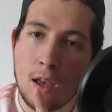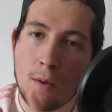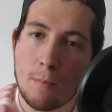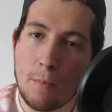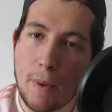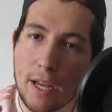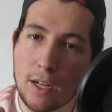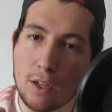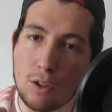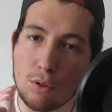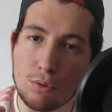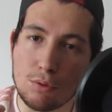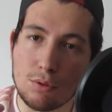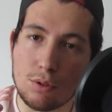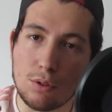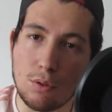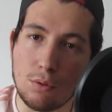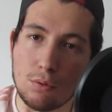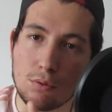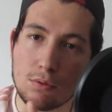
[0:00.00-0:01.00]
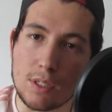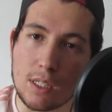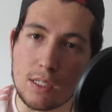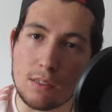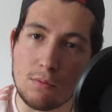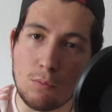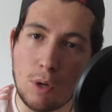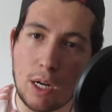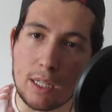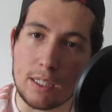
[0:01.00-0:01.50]
Better Call Saul
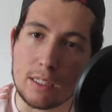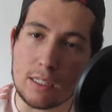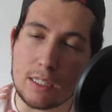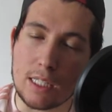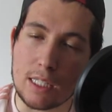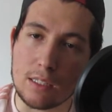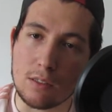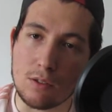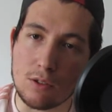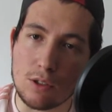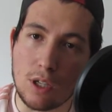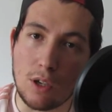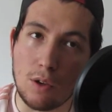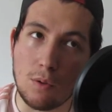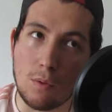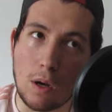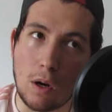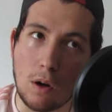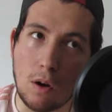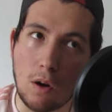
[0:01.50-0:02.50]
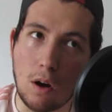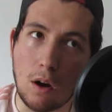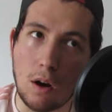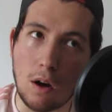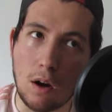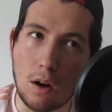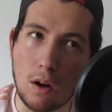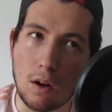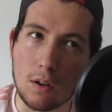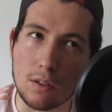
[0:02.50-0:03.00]
season one and season two
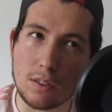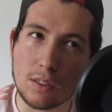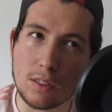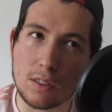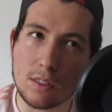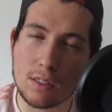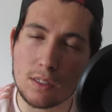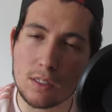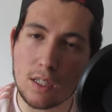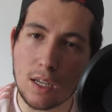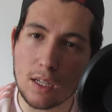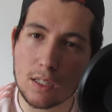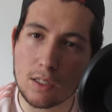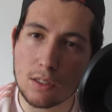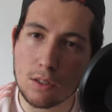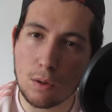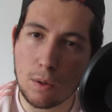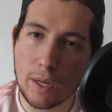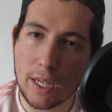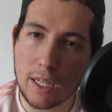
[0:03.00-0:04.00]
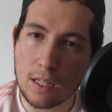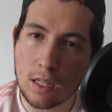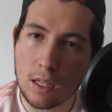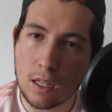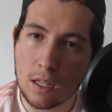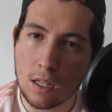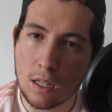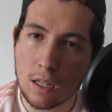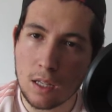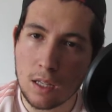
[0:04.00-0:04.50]
are six quid
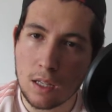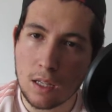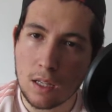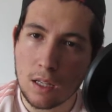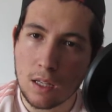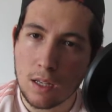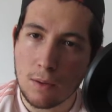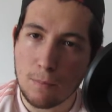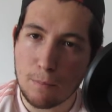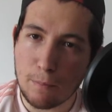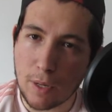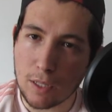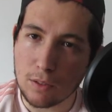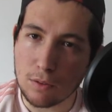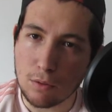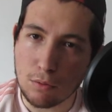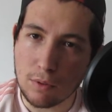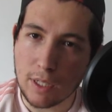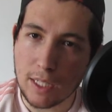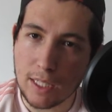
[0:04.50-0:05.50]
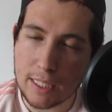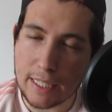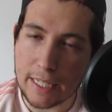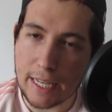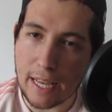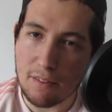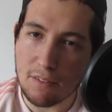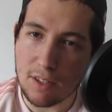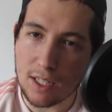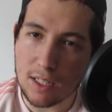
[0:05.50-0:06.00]
bundled in
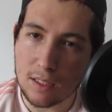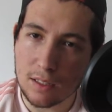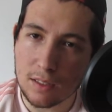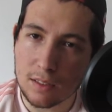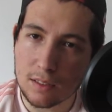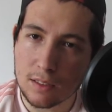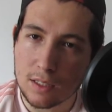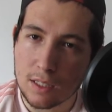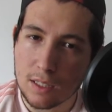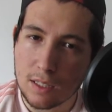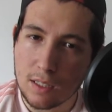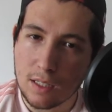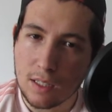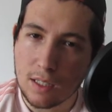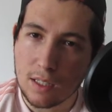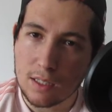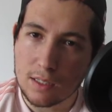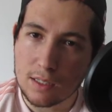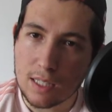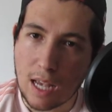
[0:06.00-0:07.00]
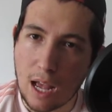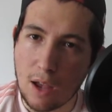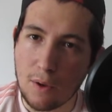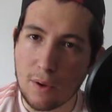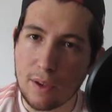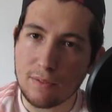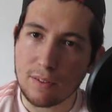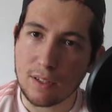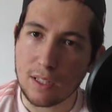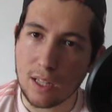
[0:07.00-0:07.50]
together. So
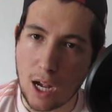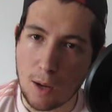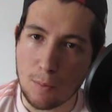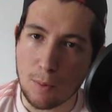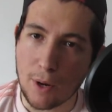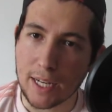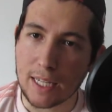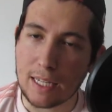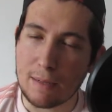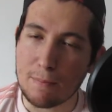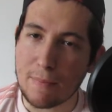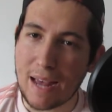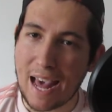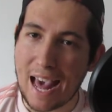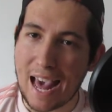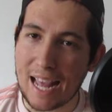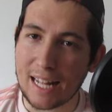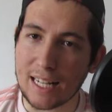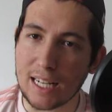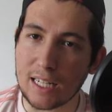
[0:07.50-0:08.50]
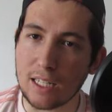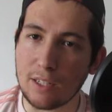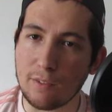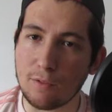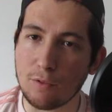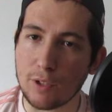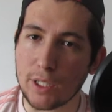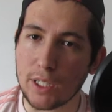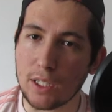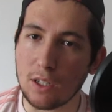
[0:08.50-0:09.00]
if you like Breaking Bad and you've
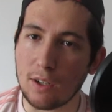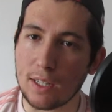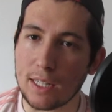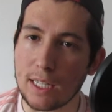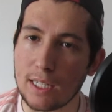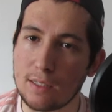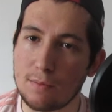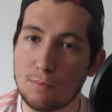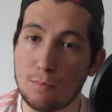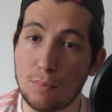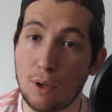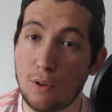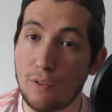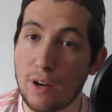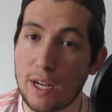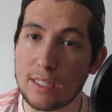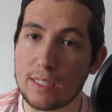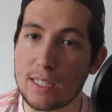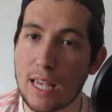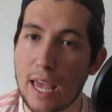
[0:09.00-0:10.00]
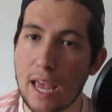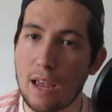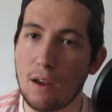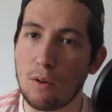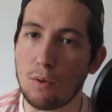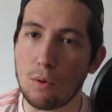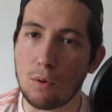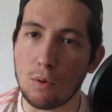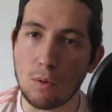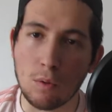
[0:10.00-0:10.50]
already got this Blu-ray set,
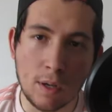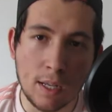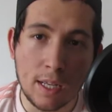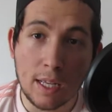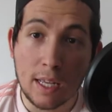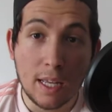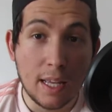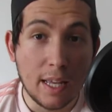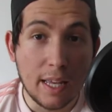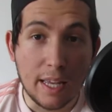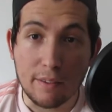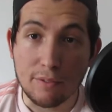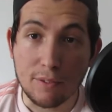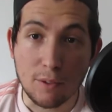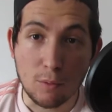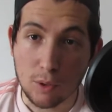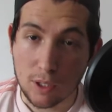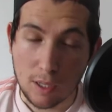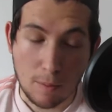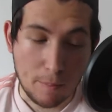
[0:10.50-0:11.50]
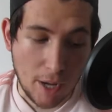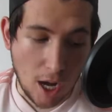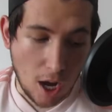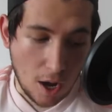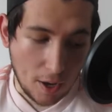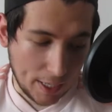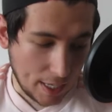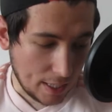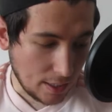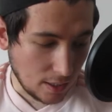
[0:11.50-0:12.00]
or if you want a
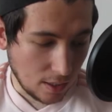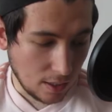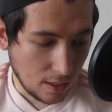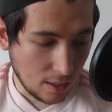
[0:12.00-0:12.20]
bargain